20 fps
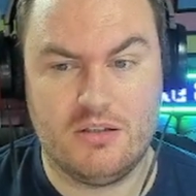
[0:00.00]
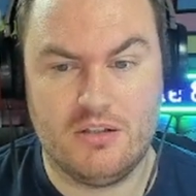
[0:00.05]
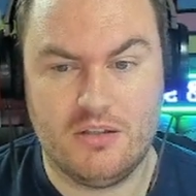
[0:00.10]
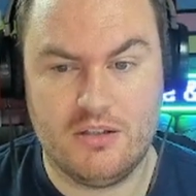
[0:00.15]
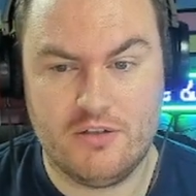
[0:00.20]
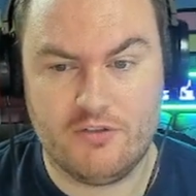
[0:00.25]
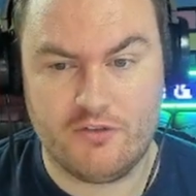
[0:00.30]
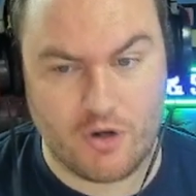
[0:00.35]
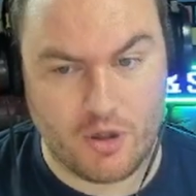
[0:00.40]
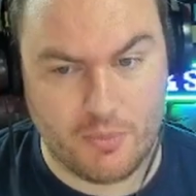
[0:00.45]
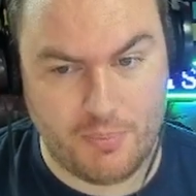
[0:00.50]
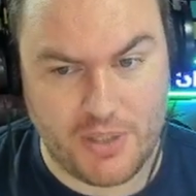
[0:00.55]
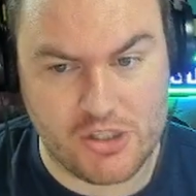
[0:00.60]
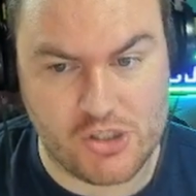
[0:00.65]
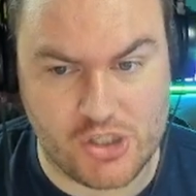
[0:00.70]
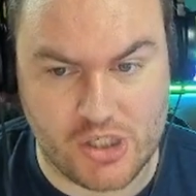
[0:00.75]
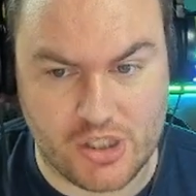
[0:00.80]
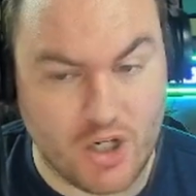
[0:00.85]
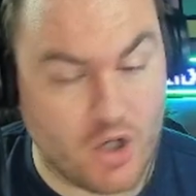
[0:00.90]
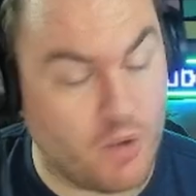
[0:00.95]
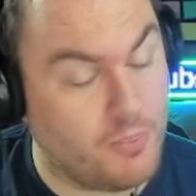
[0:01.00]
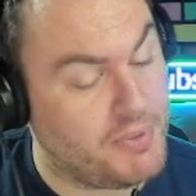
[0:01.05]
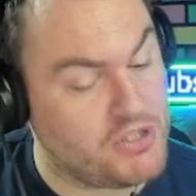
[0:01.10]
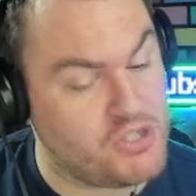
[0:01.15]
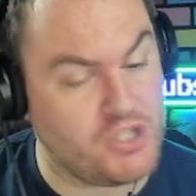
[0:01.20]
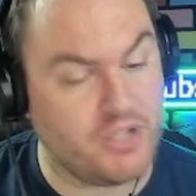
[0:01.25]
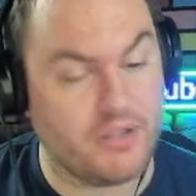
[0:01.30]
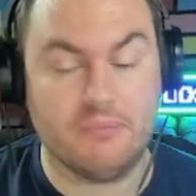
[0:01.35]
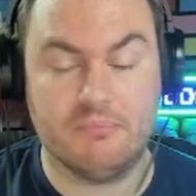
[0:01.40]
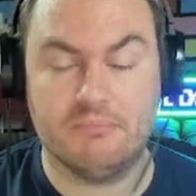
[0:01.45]
for a Pidgey. You know,
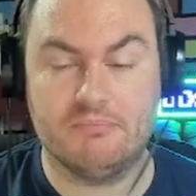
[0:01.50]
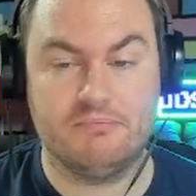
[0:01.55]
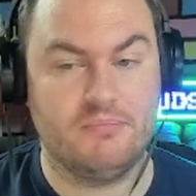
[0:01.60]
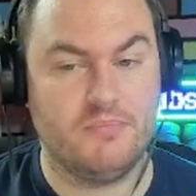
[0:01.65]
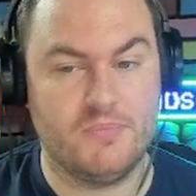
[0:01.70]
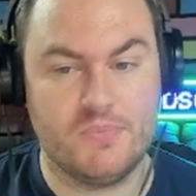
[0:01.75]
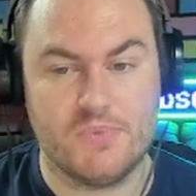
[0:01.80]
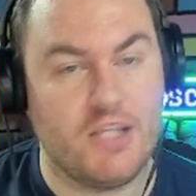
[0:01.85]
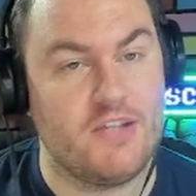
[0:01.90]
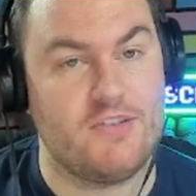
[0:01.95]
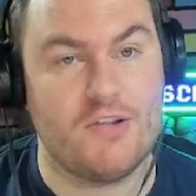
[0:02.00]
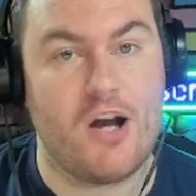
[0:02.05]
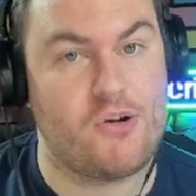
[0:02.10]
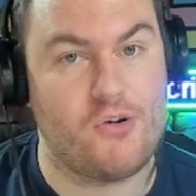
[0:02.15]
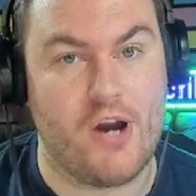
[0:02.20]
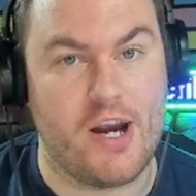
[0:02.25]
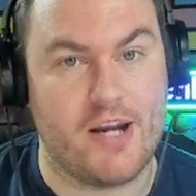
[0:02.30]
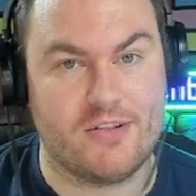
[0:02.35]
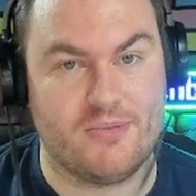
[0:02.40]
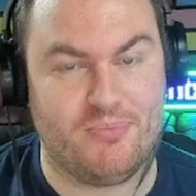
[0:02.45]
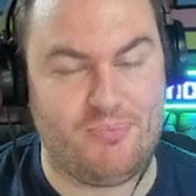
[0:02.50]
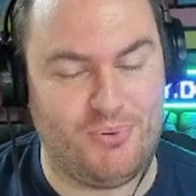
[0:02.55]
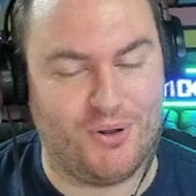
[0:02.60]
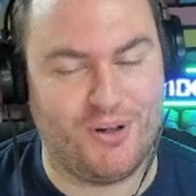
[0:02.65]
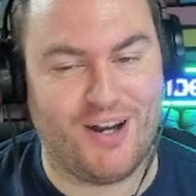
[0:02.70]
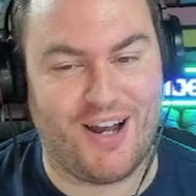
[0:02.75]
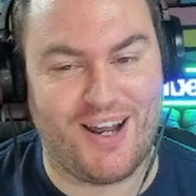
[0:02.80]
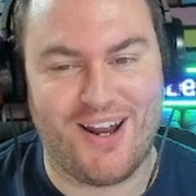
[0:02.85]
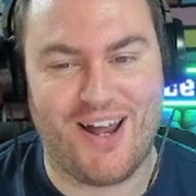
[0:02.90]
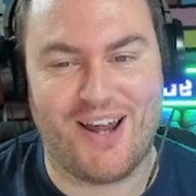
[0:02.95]
Pidgey, he's not great,
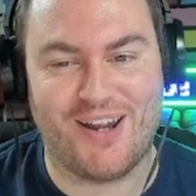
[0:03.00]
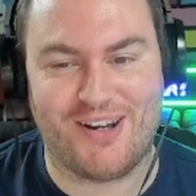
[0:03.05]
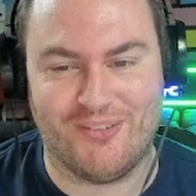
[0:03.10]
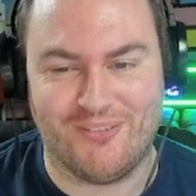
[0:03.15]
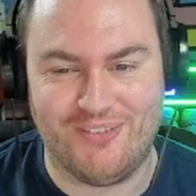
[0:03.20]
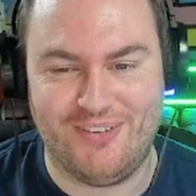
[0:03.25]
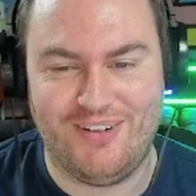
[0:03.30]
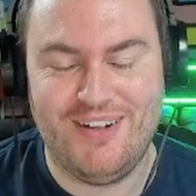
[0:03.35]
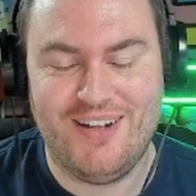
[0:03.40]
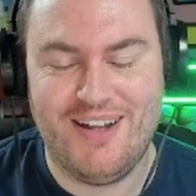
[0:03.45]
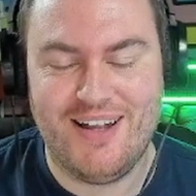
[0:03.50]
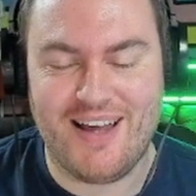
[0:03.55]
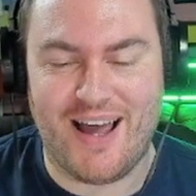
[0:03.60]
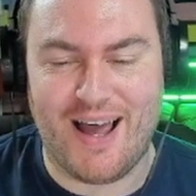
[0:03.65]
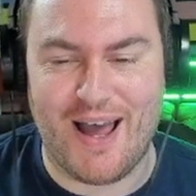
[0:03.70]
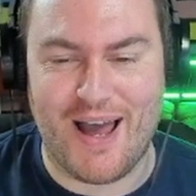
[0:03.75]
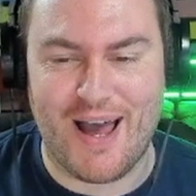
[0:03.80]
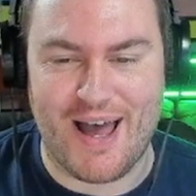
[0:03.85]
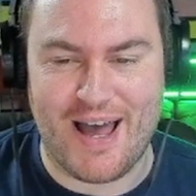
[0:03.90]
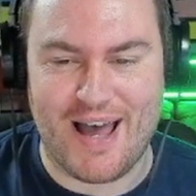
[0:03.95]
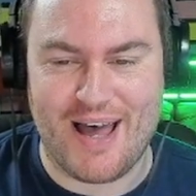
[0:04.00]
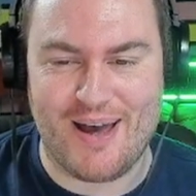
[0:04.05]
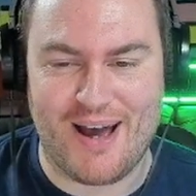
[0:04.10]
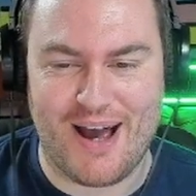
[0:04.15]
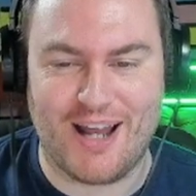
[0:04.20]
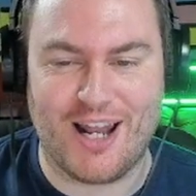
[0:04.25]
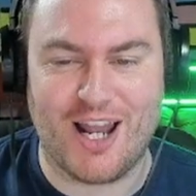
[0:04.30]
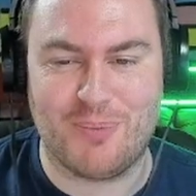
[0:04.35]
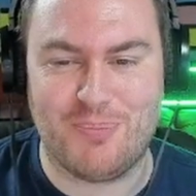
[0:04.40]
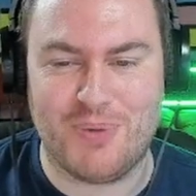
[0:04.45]
but I like him.
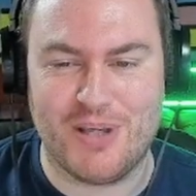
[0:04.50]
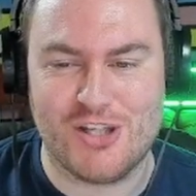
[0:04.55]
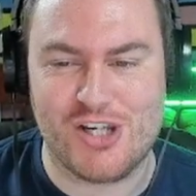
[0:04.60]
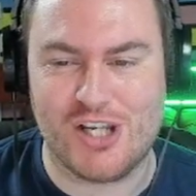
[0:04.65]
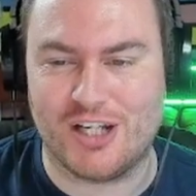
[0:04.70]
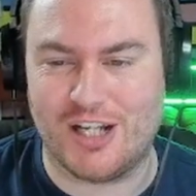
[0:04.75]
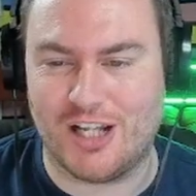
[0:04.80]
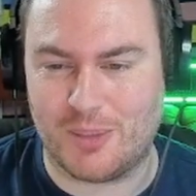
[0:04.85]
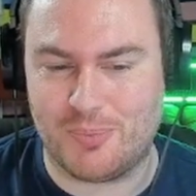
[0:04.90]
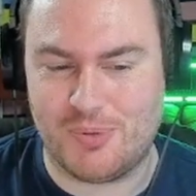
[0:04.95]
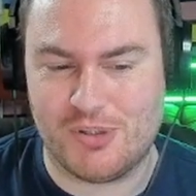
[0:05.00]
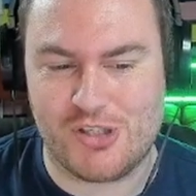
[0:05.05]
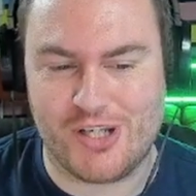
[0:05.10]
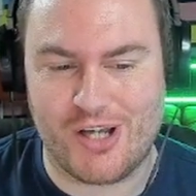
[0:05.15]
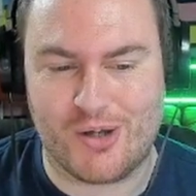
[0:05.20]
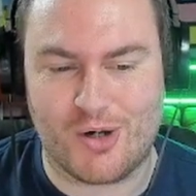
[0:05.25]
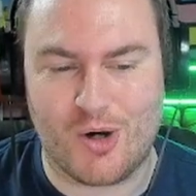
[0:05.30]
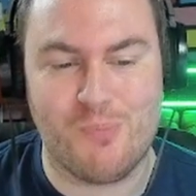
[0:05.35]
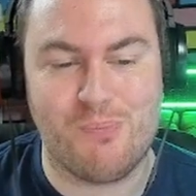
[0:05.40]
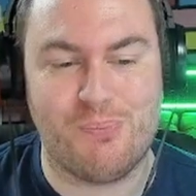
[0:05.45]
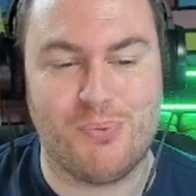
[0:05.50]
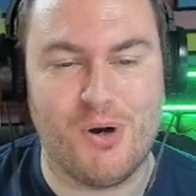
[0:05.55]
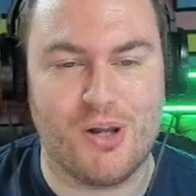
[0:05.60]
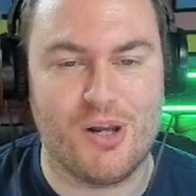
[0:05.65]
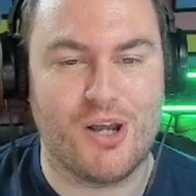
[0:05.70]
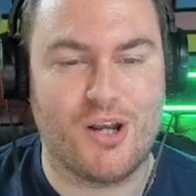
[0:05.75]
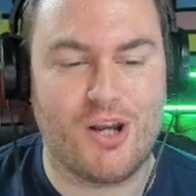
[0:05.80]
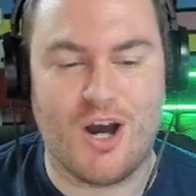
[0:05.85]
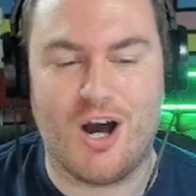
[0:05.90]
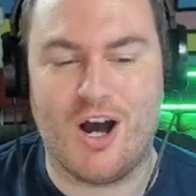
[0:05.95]
I like Pidgey and I like Pidgeotto,
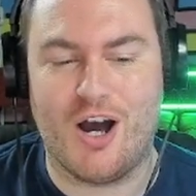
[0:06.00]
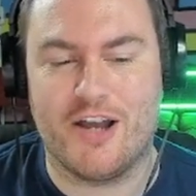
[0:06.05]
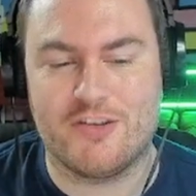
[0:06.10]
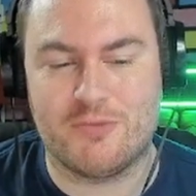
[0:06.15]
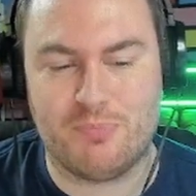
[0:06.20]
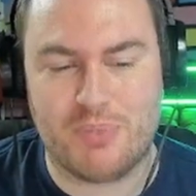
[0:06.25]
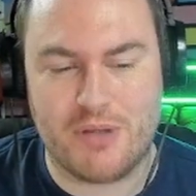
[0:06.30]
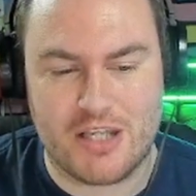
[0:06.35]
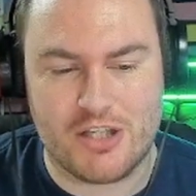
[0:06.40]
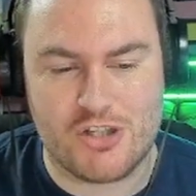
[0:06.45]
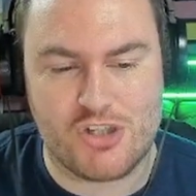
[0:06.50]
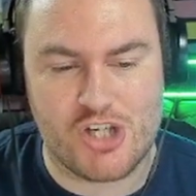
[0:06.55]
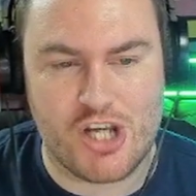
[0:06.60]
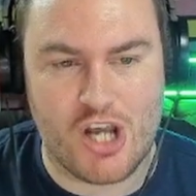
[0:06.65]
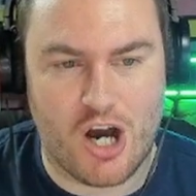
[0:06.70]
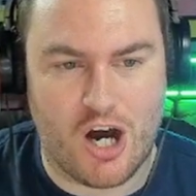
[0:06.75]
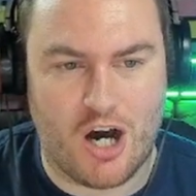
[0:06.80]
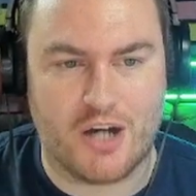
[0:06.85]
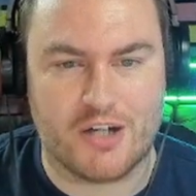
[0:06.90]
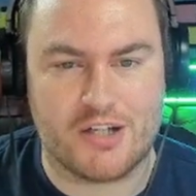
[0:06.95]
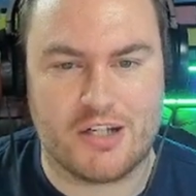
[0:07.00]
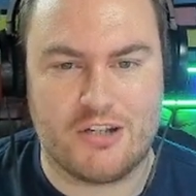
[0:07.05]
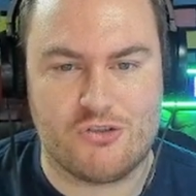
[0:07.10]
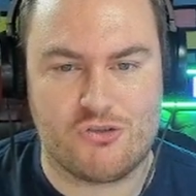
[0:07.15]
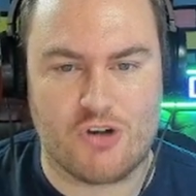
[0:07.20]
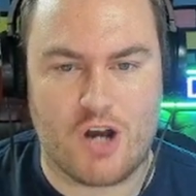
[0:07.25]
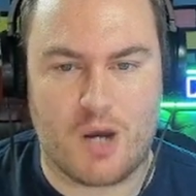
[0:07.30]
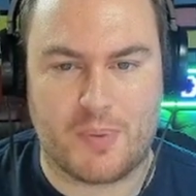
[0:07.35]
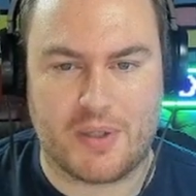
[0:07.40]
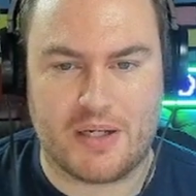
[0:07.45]
but guys, Pidgeot is
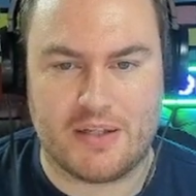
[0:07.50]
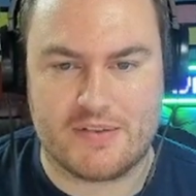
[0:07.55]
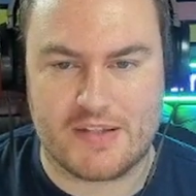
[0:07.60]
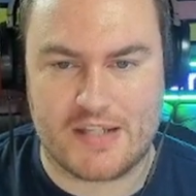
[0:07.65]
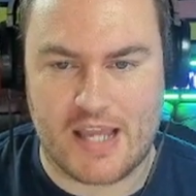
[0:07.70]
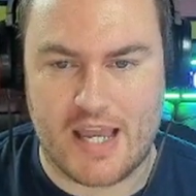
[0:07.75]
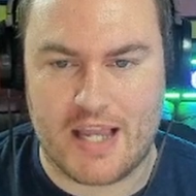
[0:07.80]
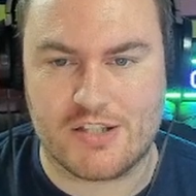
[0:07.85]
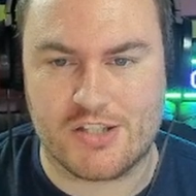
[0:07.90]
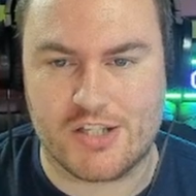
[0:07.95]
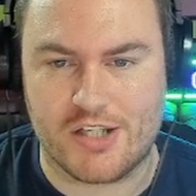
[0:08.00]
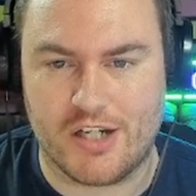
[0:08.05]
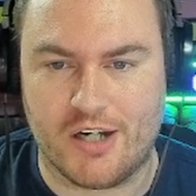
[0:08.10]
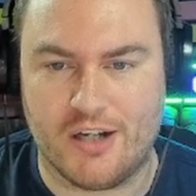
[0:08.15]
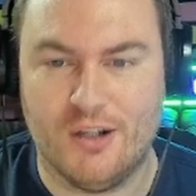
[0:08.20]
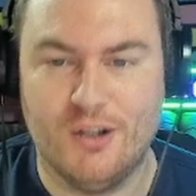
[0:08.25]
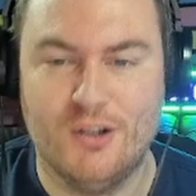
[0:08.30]
dropping into the A tier.